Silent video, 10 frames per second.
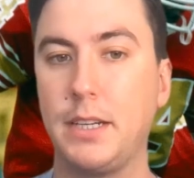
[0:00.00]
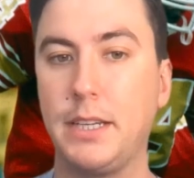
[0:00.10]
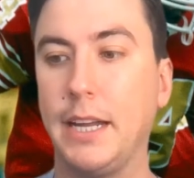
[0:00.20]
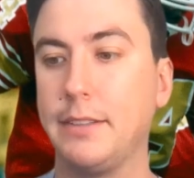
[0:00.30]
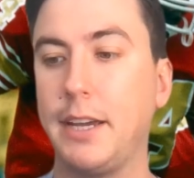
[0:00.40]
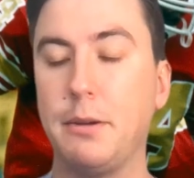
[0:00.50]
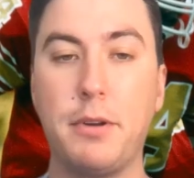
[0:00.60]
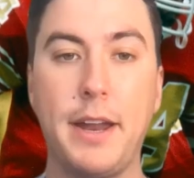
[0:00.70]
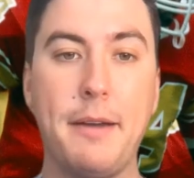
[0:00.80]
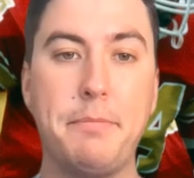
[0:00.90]
can't say it
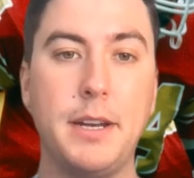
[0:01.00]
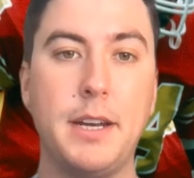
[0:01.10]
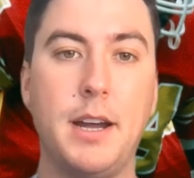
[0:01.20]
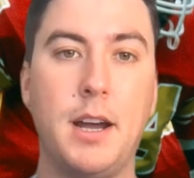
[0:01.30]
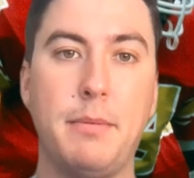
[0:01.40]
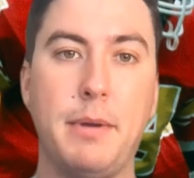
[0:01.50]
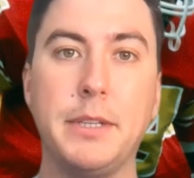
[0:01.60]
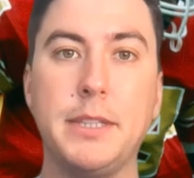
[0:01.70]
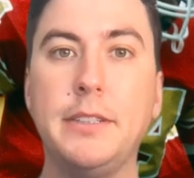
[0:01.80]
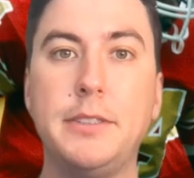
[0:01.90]
won't happen. And
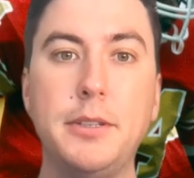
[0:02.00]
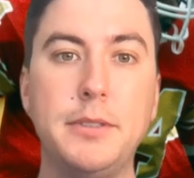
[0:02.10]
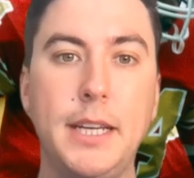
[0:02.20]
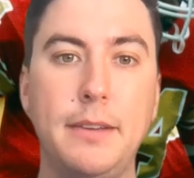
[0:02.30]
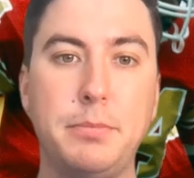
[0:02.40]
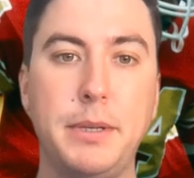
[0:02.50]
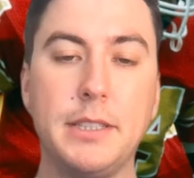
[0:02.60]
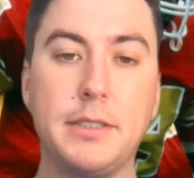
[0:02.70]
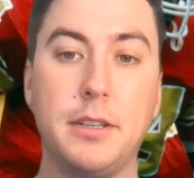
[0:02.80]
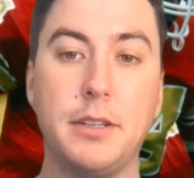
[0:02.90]
with these 2 teams being
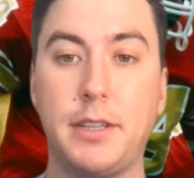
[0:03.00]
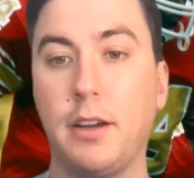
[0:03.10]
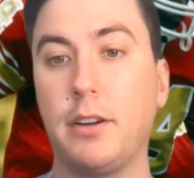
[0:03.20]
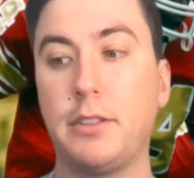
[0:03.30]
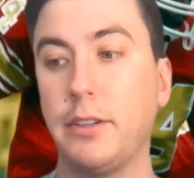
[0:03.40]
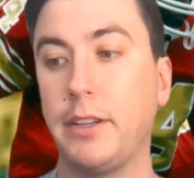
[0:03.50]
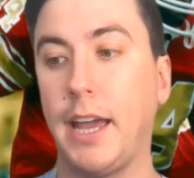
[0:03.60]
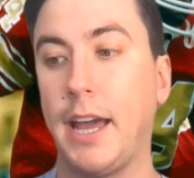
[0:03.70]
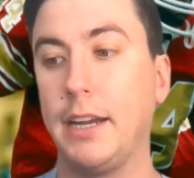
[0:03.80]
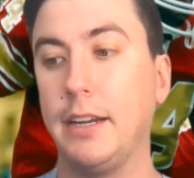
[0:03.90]
as good as they are, clearly
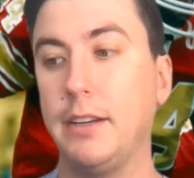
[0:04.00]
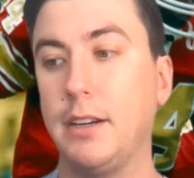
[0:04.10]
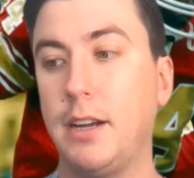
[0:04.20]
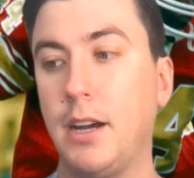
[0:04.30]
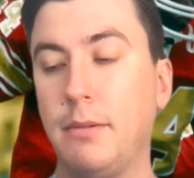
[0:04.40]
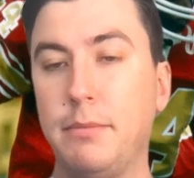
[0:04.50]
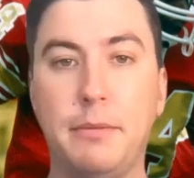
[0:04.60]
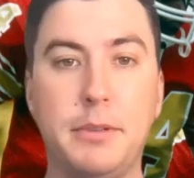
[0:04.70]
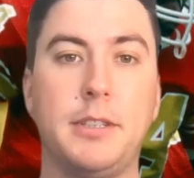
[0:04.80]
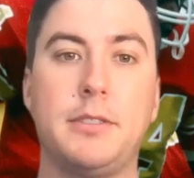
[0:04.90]
at it,
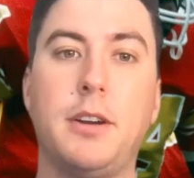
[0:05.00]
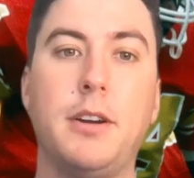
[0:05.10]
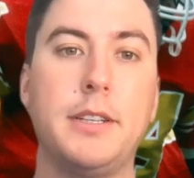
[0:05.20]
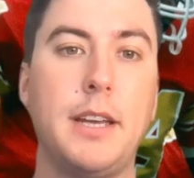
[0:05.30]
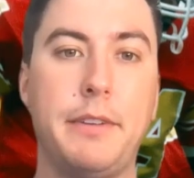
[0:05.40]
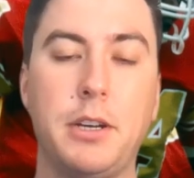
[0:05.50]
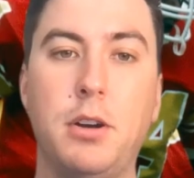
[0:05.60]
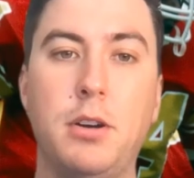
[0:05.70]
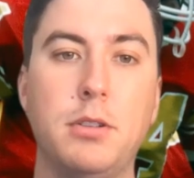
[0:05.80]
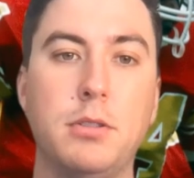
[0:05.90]
and with the Stars having an
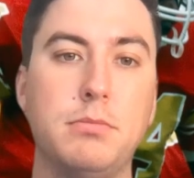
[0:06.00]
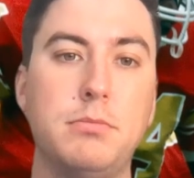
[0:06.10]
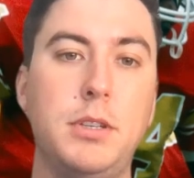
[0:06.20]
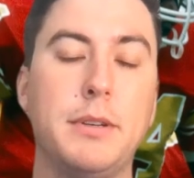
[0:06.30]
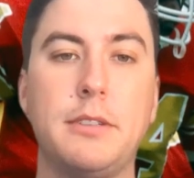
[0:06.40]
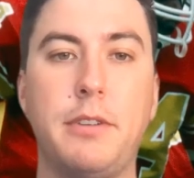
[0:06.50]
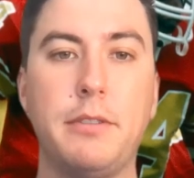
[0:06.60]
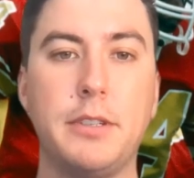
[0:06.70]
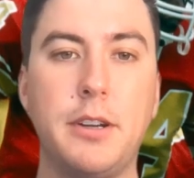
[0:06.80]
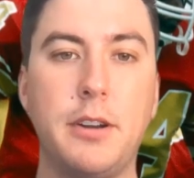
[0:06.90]
all
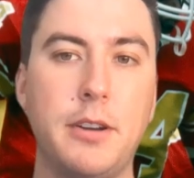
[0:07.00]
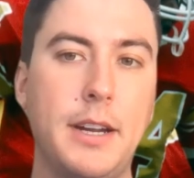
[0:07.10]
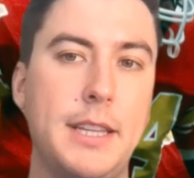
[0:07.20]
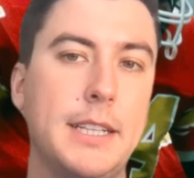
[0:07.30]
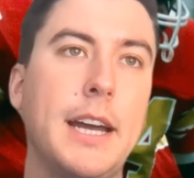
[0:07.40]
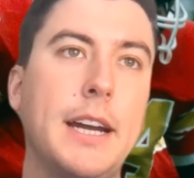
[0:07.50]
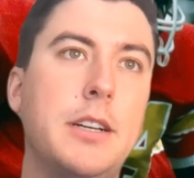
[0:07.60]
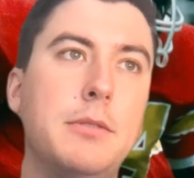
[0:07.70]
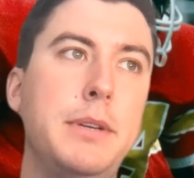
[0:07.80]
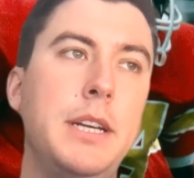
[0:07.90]
USFL returner, I think that
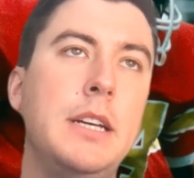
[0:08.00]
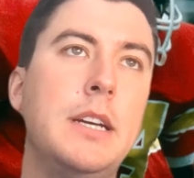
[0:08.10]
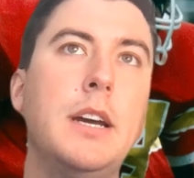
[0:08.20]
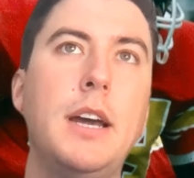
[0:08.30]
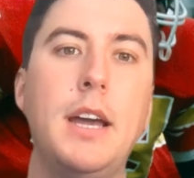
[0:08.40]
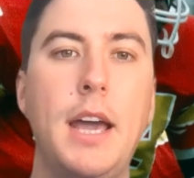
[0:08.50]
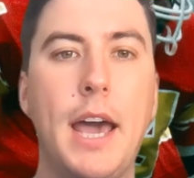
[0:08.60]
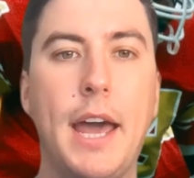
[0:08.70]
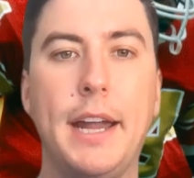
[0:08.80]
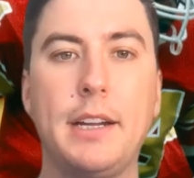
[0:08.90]
could be
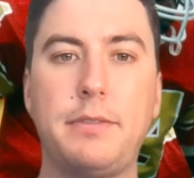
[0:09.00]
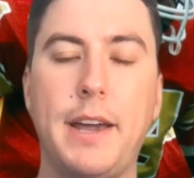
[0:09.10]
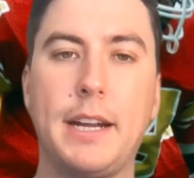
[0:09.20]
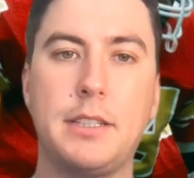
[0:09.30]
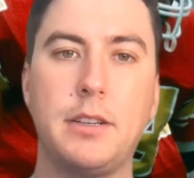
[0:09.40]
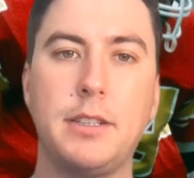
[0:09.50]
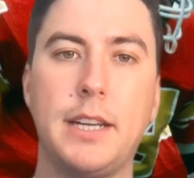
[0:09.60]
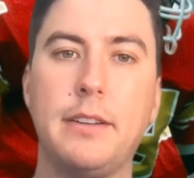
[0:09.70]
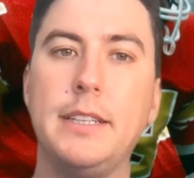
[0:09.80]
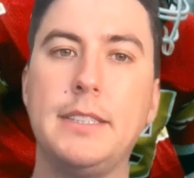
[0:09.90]
an X factor that,
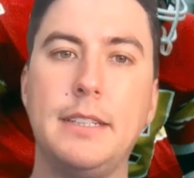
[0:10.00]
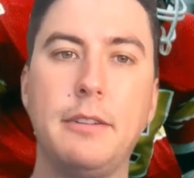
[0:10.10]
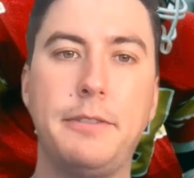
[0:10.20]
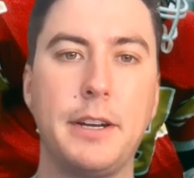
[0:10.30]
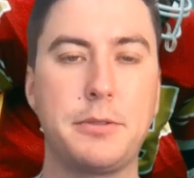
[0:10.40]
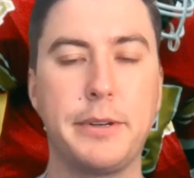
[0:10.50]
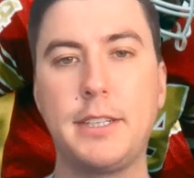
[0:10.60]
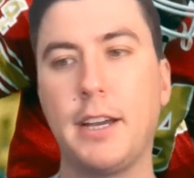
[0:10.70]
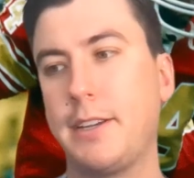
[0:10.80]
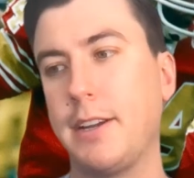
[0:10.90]
at least, even if you're not scoring
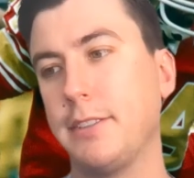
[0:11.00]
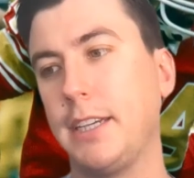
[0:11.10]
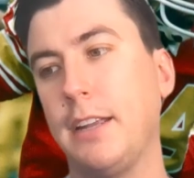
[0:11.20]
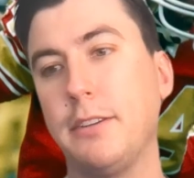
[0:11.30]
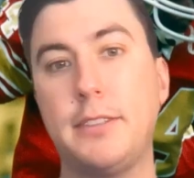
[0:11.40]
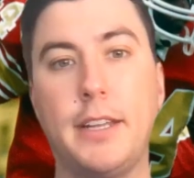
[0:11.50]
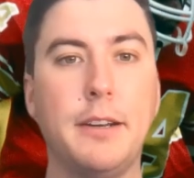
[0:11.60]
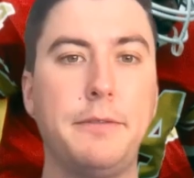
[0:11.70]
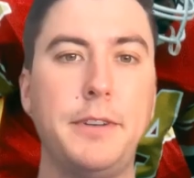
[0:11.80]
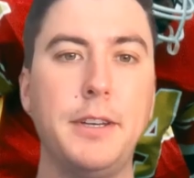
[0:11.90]
touchdowns, again, you're setting
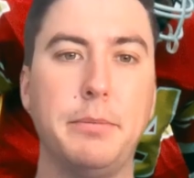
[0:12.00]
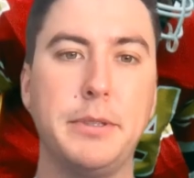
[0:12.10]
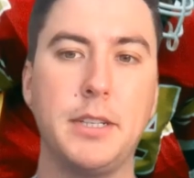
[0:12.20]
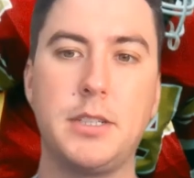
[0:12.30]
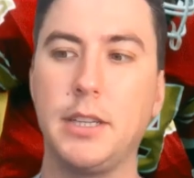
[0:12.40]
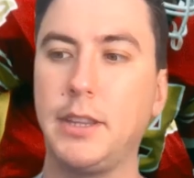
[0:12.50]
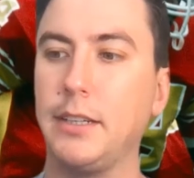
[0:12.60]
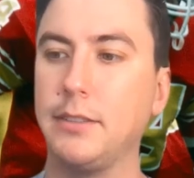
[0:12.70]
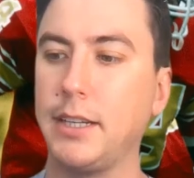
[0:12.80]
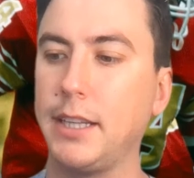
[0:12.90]
up field position,
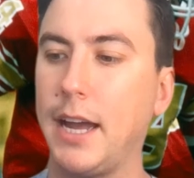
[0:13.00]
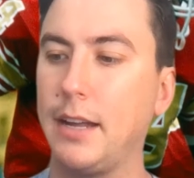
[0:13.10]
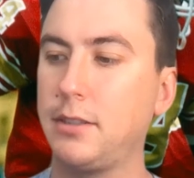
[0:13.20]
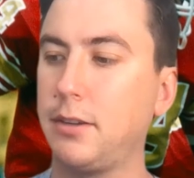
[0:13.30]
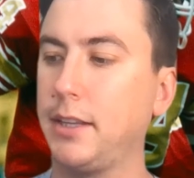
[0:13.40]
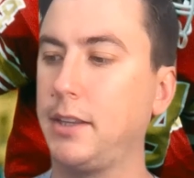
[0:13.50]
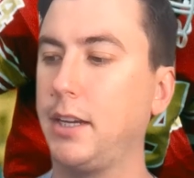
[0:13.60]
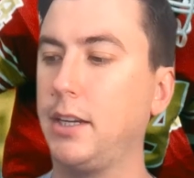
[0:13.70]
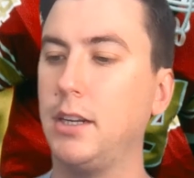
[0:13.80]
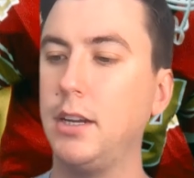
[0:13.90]
things like that. So I
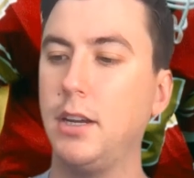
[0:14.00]
think